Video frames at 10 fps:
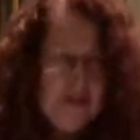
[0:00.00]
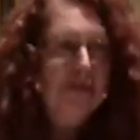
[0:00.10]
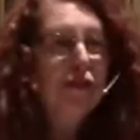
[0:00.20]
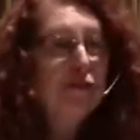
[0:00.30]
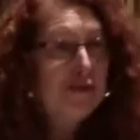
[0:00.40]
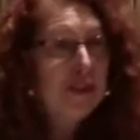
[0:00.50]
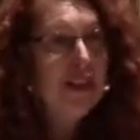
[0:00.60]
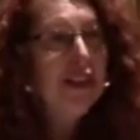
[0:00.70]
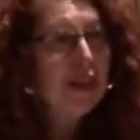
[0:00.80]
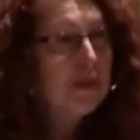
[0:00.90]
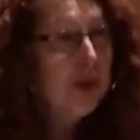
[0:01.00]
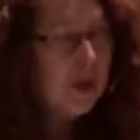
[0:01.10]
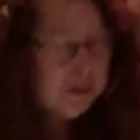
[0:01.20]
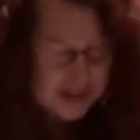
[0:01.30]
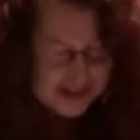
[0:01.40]
fulfilled their
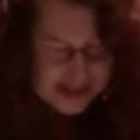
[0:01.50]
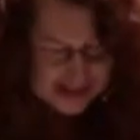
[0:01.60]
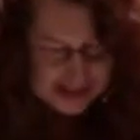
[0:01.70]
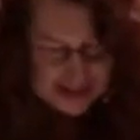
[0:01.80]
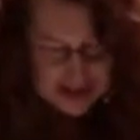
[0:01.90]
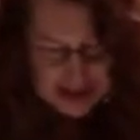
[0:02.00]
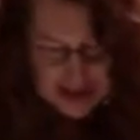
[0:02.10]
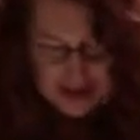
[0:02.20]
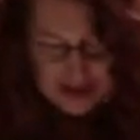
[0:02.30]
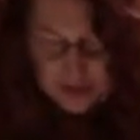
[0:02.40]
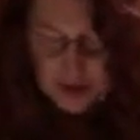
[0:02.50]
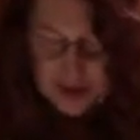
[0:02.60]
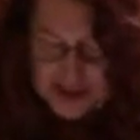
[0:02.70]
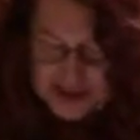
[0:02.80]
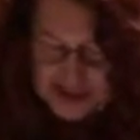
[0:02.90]
purpose, and we
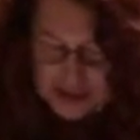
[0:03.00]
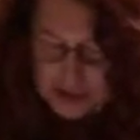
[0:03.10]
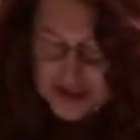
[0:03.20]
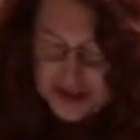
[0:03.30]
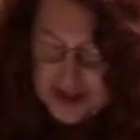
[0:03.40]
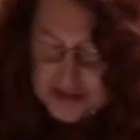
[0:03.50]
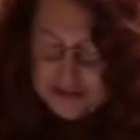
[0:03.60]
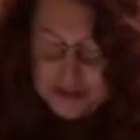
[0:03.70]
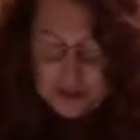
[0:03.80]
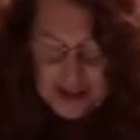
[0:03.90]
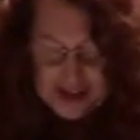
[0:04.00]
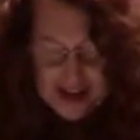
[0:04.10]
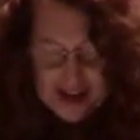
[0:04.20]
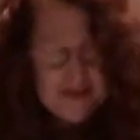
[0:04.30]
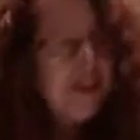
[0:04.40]
will celebrate them for what they
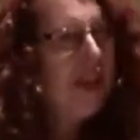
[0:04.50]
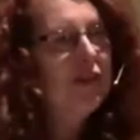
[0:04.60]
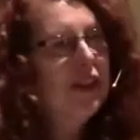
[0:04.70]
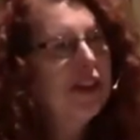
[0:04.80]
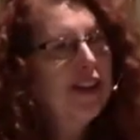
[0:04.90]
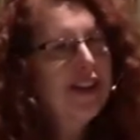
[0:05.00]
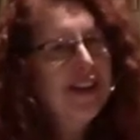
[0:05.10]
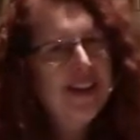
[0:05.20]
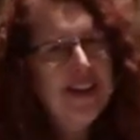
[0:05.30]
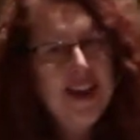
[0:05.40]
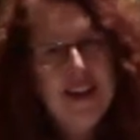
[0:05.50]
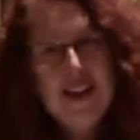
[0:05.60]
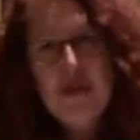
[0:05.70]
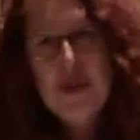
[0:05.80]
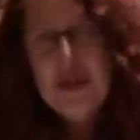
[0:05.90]
have given, and
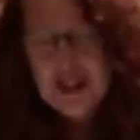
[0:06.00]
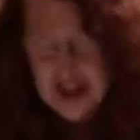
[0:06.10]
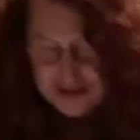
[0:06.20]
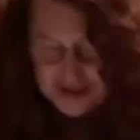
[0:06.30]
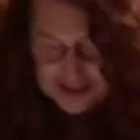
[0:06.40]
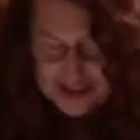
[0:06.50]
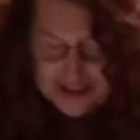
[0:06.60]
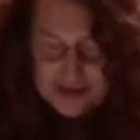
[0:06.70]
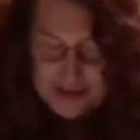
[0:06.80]
then we might have to let them